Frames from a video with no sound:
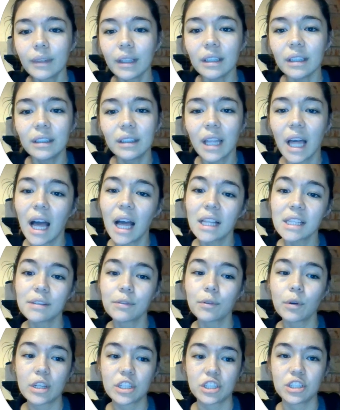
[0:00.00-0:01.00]
Lots of
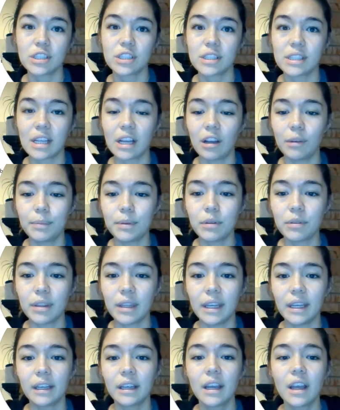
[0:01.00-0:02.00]
questions to help you
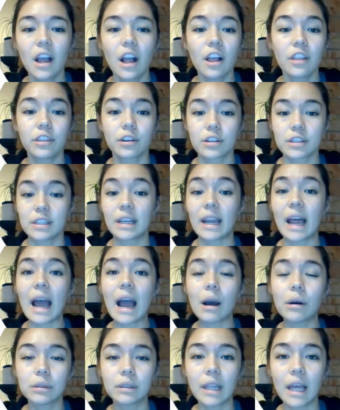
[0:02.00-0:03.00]
think. There's an
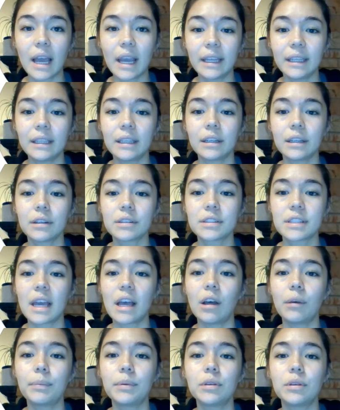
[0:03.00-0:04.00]
outline here to
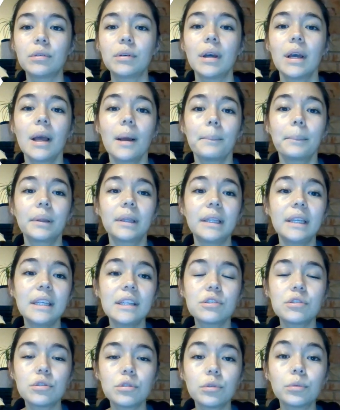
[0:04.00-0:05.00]
help you.
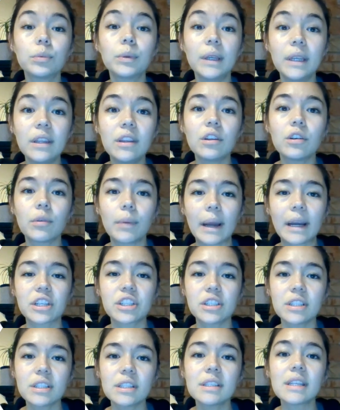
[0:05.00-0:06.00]
Please do read the
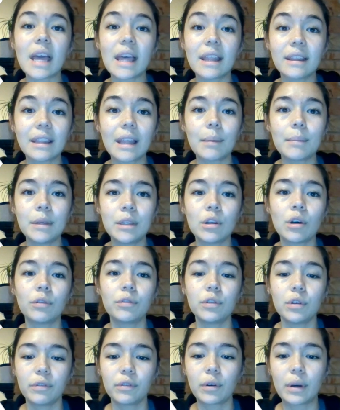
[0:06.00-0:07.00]
directions and let me know
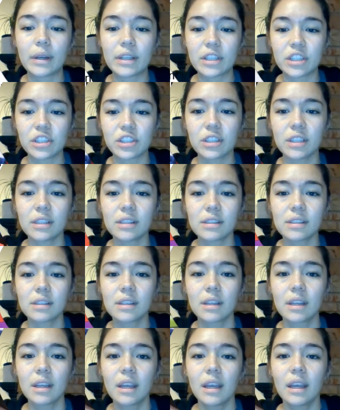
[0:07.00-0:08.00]
if you have questions.
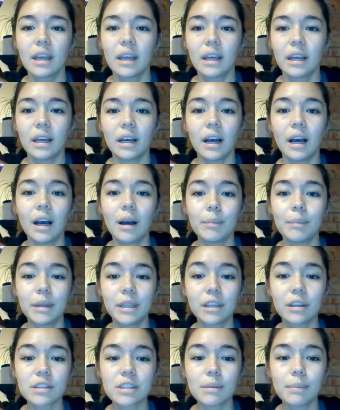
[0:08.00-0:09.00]

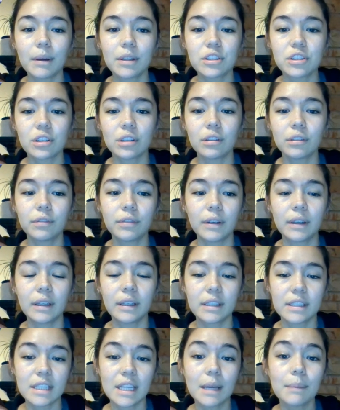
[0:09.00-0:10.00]
Here's a bunch of
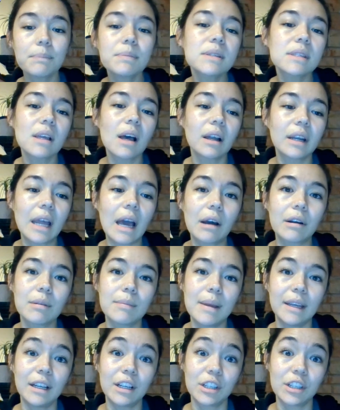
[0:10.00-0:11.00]
tips on how to
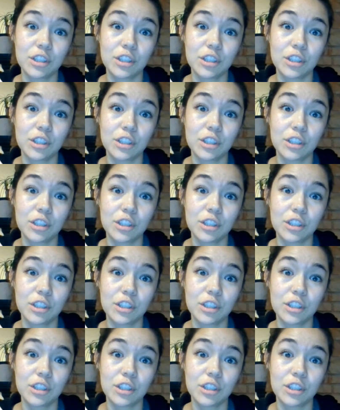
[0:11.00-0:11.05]
make a